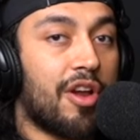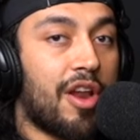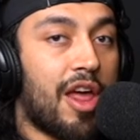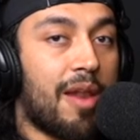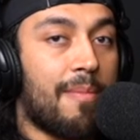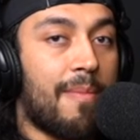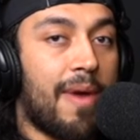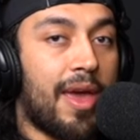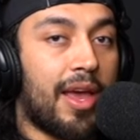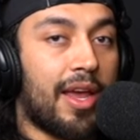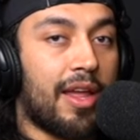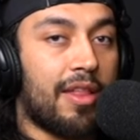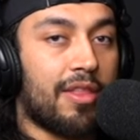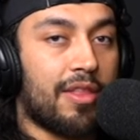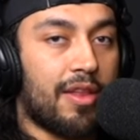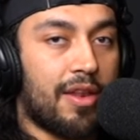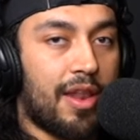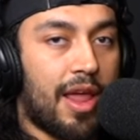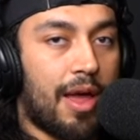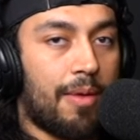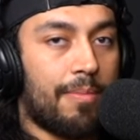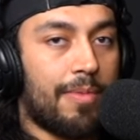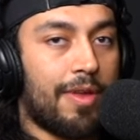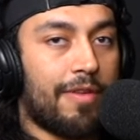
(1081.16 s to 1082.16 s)
how to make it, then
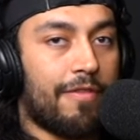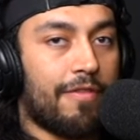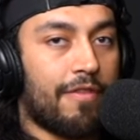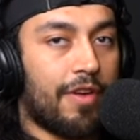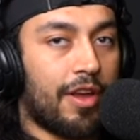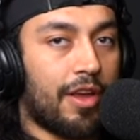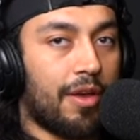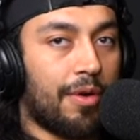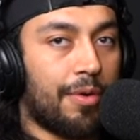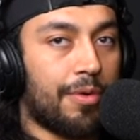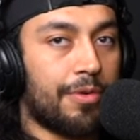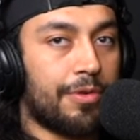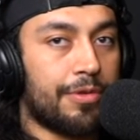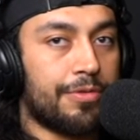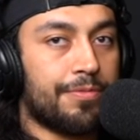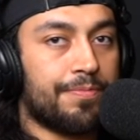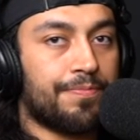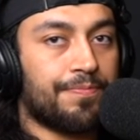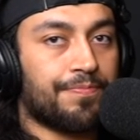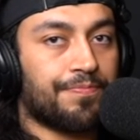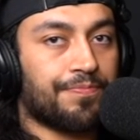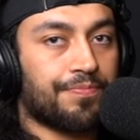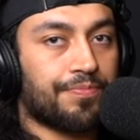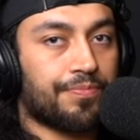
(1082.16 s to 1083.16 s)
that'd be freaking cool.
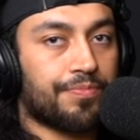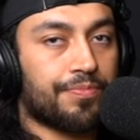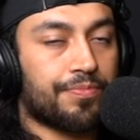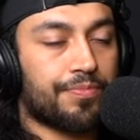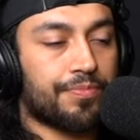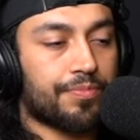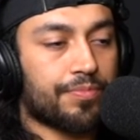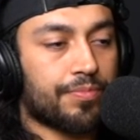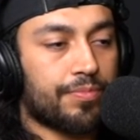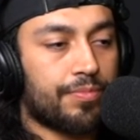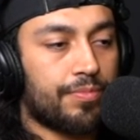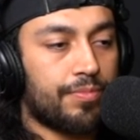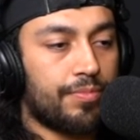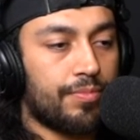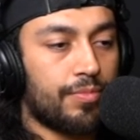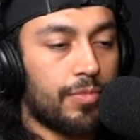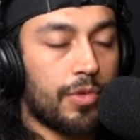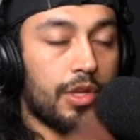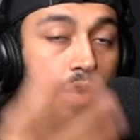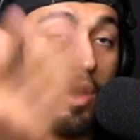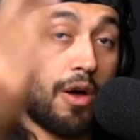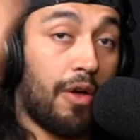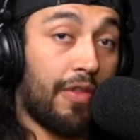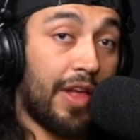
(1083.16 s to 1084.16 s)

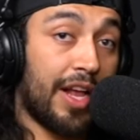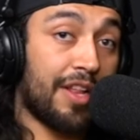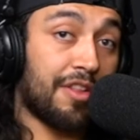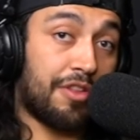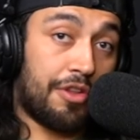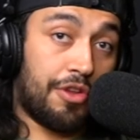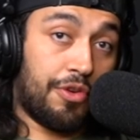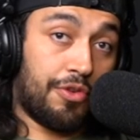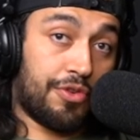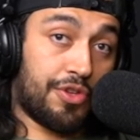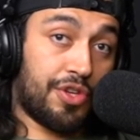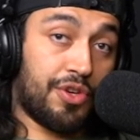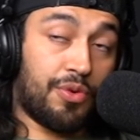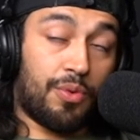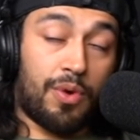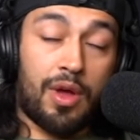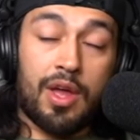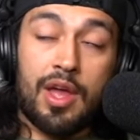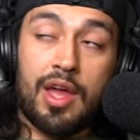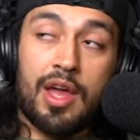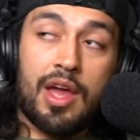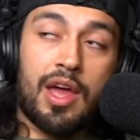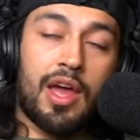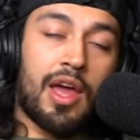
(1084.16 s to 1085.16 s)
Oh, that's new too.
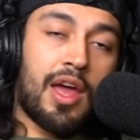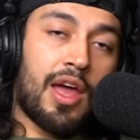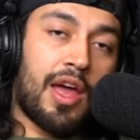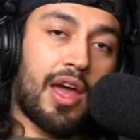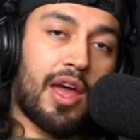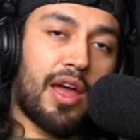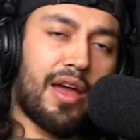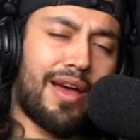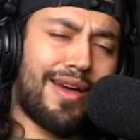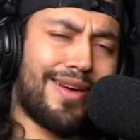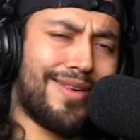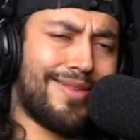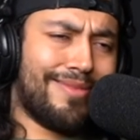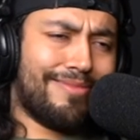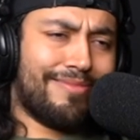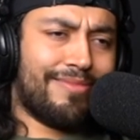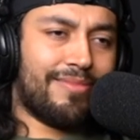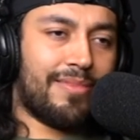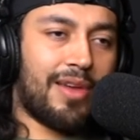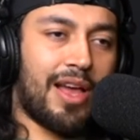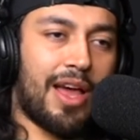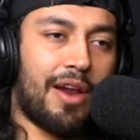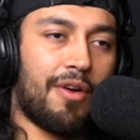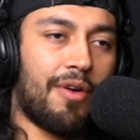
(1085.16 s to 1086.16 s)

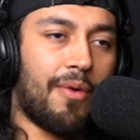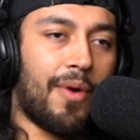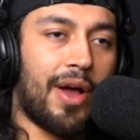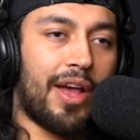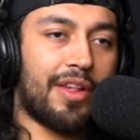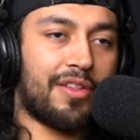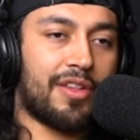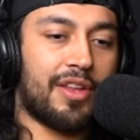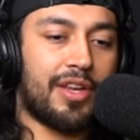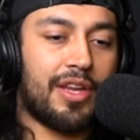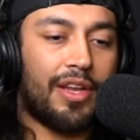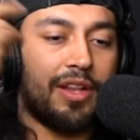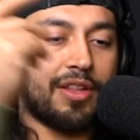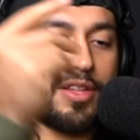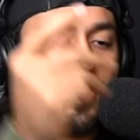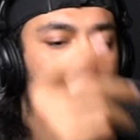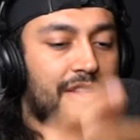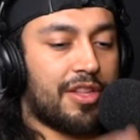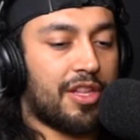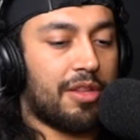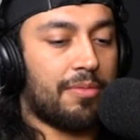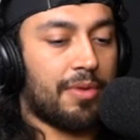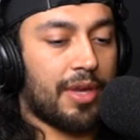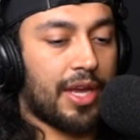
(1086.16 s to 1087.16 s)
I don't know why didn't say
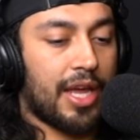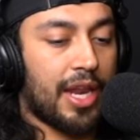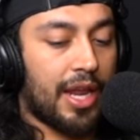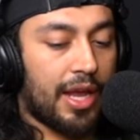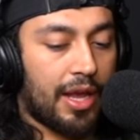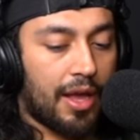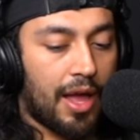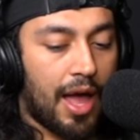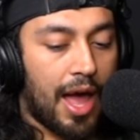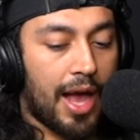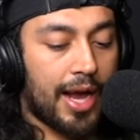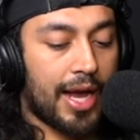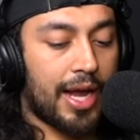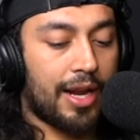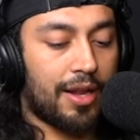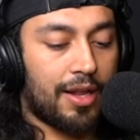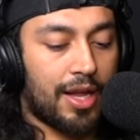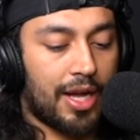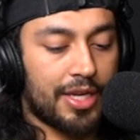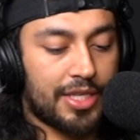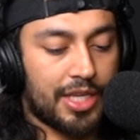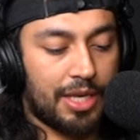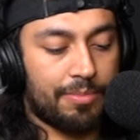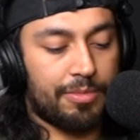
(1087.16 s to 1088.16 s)
this at the beginning. I got a
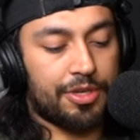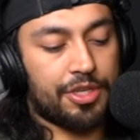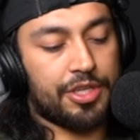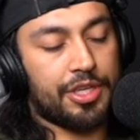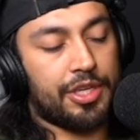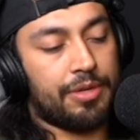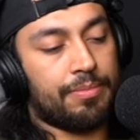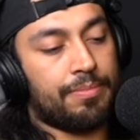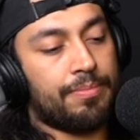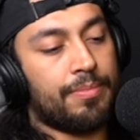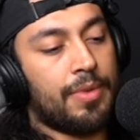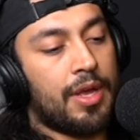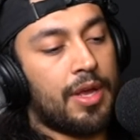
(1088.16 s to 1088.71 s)
latte machine.